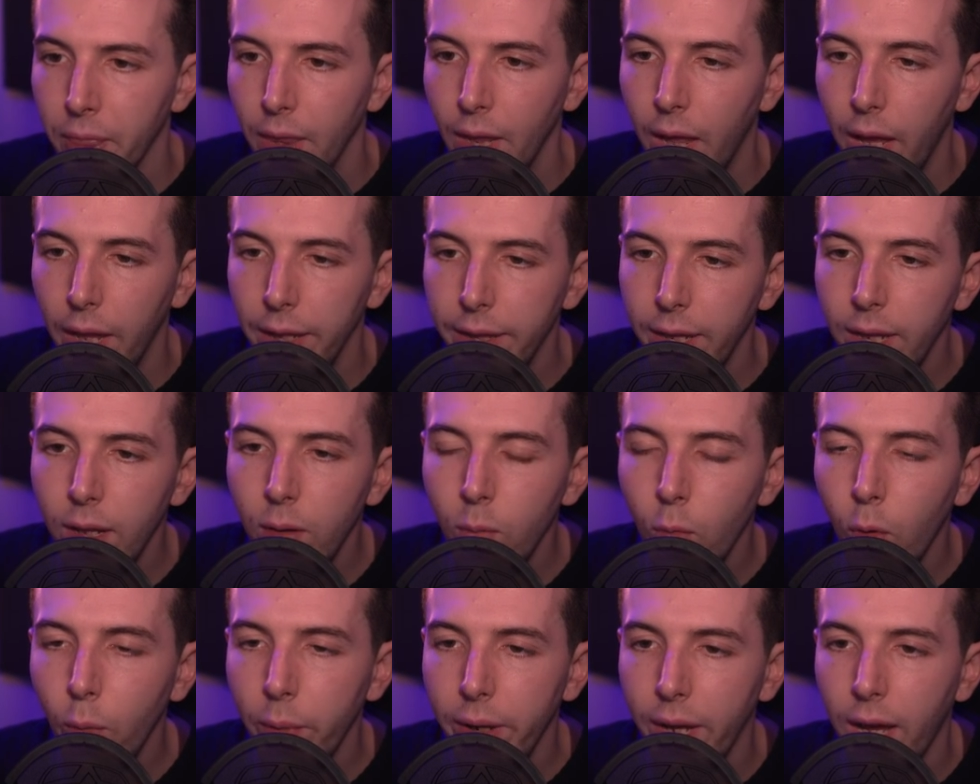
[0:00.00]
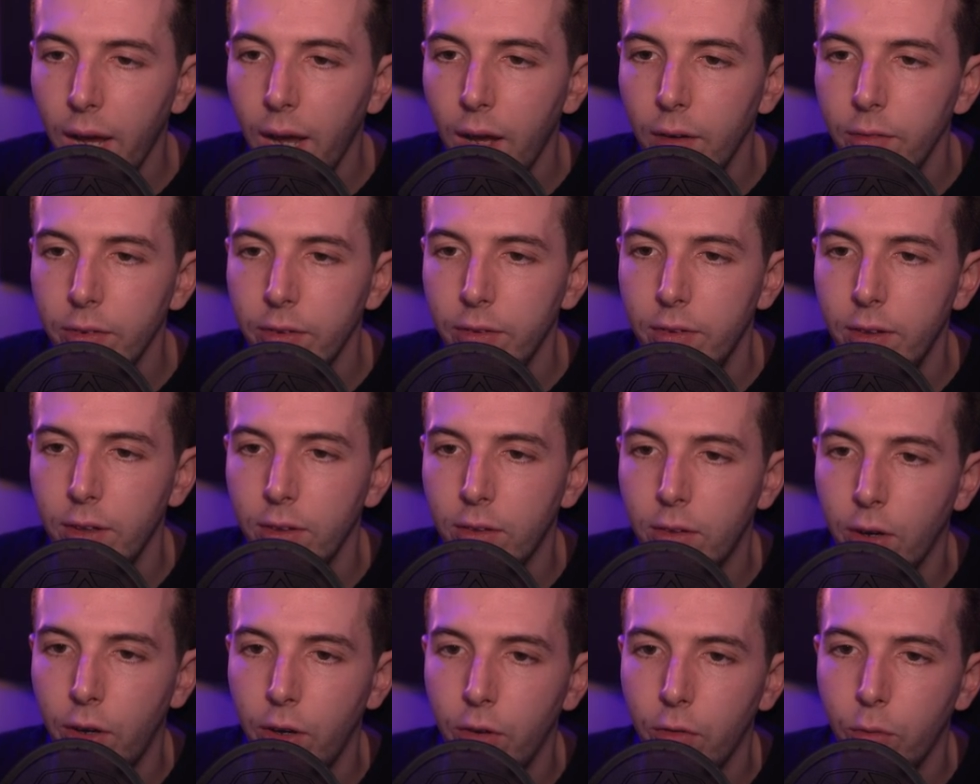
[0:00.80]
And then what we have is this
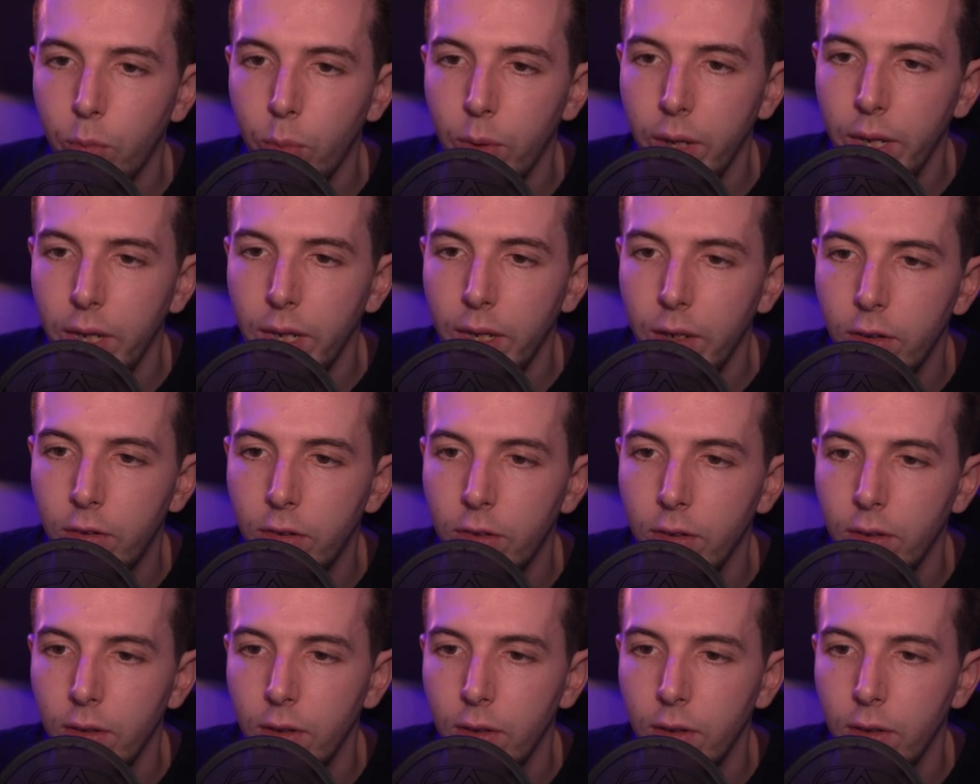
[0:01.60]
kind of weird